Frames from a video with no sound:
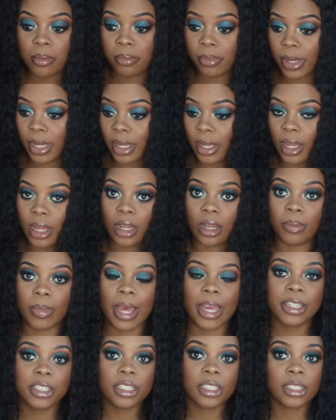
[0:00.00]
But
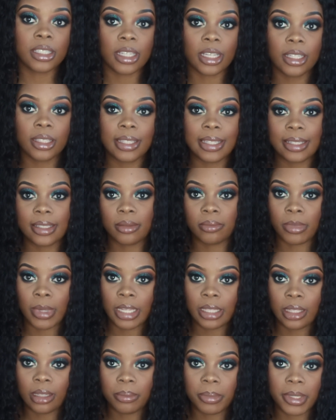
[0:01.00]
I just did this
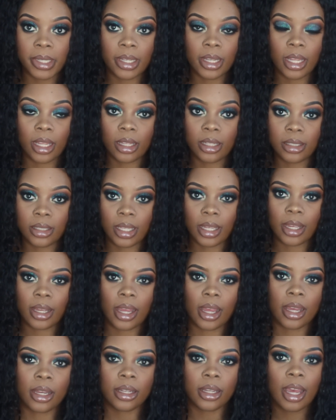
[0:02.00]
mainly because, like,
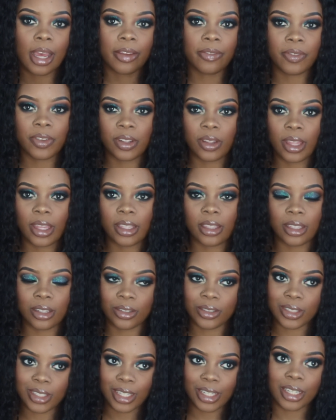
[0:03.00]
I feel like
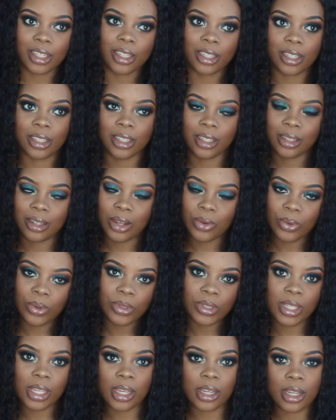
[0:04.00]
there's like a, I
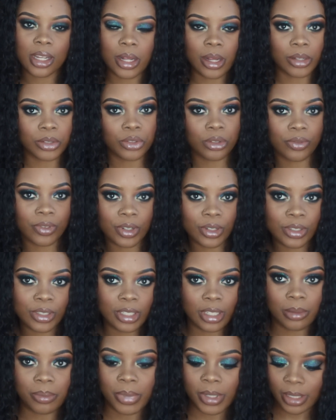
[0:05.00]
won't say a
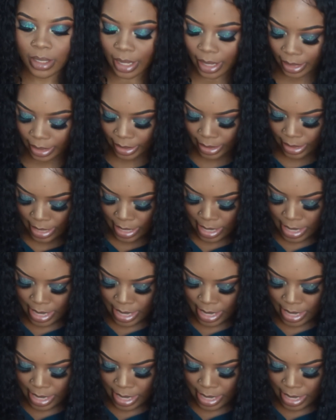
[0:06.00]
controversy, but like